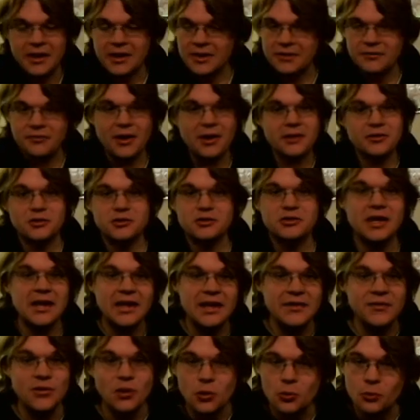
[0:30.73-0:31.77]
In fact, there's not
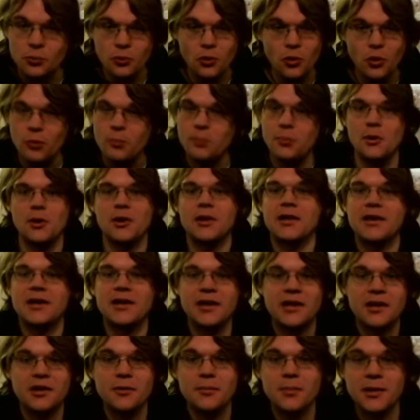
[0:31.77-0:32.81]
even a rule booklet
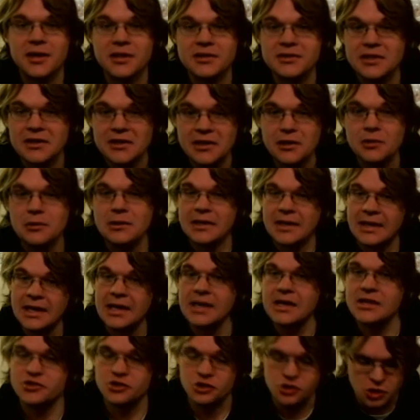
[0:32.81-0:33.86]
in here because it literally
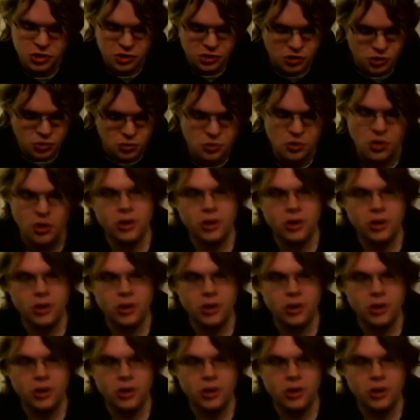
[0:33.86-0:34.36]
is just new